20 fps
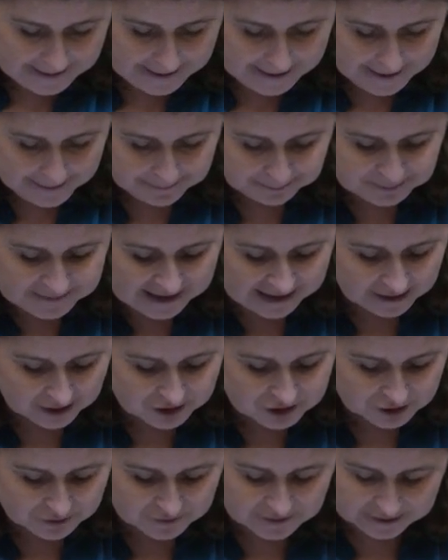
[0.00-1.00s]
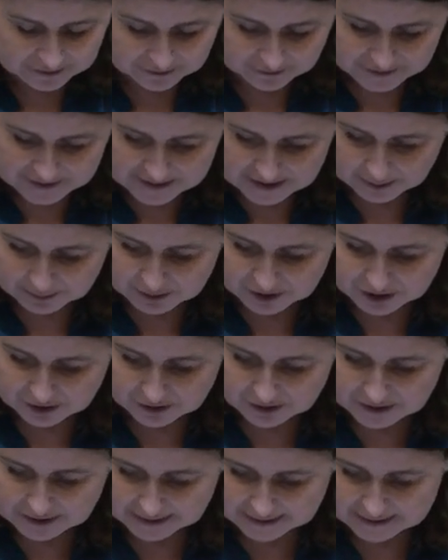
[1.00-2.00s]
Um, and I do think there is an
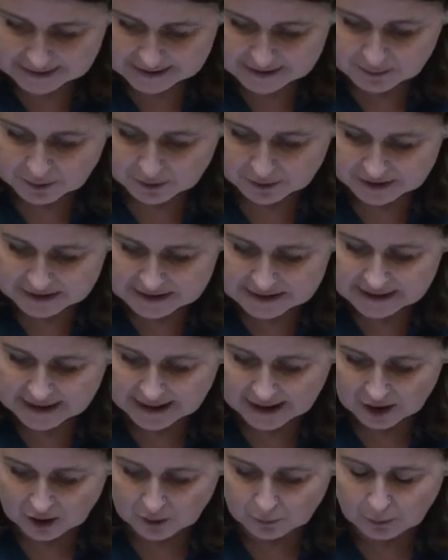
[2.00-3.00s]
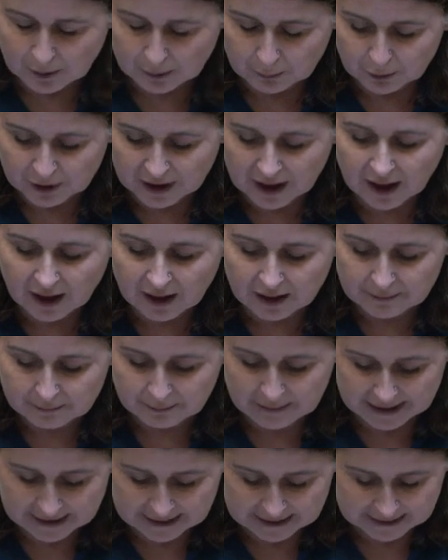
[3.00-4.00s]
opportunity at this point now when we are
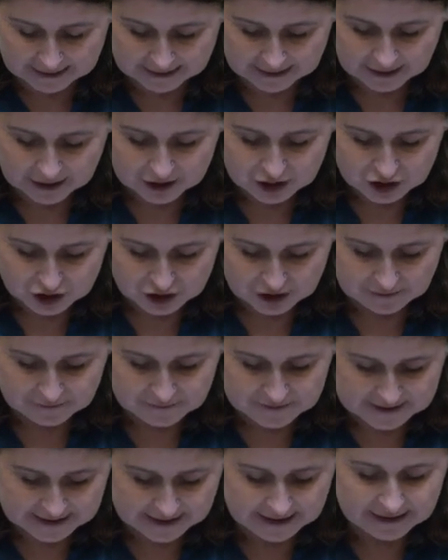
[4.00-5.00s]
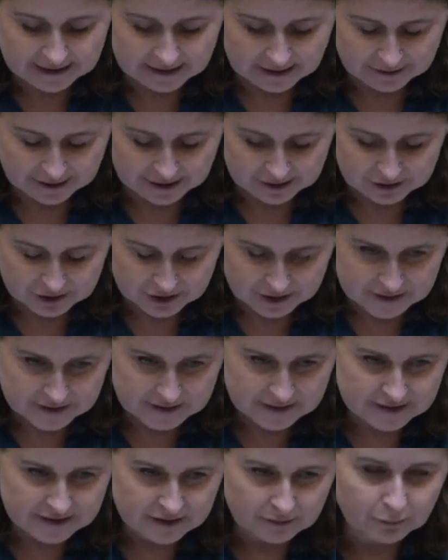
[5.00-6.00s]
making shifts in our energy
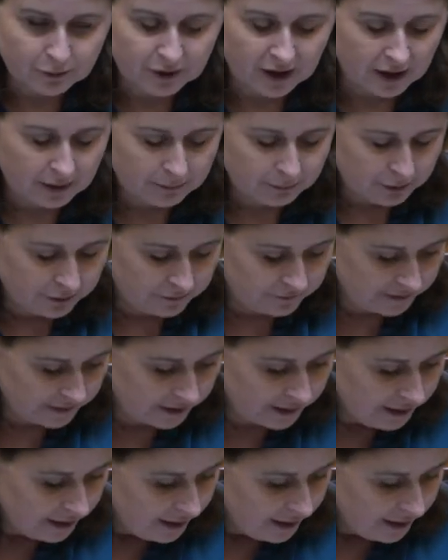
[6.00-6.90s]
system, we are moving